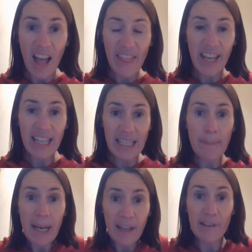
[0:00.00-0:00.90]
And that is a
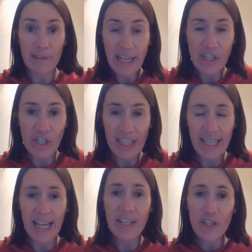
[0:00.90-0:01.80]
bit like creation,
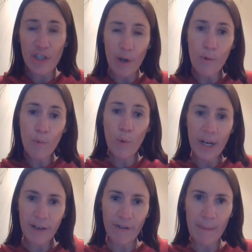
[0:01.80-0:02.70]
isn't it? It's so
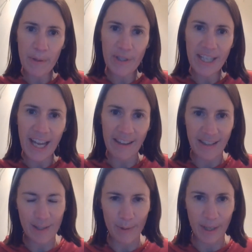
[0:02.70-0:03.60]
wonderfully put together,
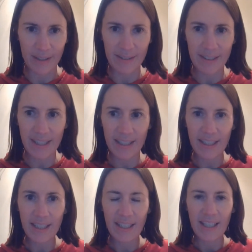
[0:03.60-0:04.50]
this world,
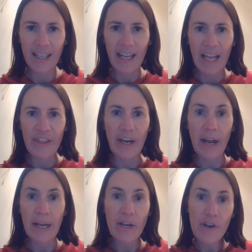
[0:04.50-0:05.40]
that
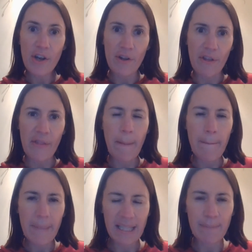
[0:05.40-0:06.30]
I know that there
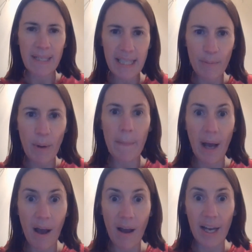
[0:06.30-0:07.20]
must be someone
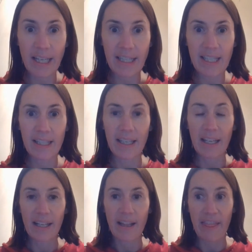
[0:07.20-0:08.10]
behind
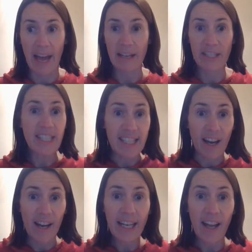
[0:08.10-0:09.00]
that
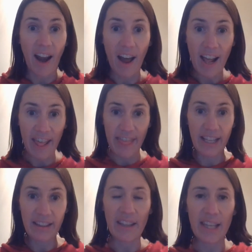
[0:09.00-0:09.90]
design, and I
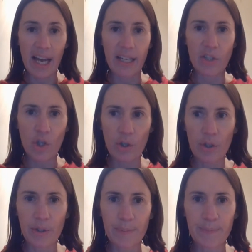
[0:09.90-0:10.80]
think that that is
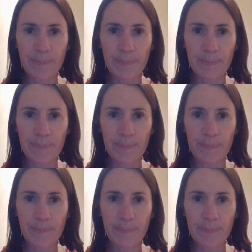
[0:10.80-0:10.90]
God.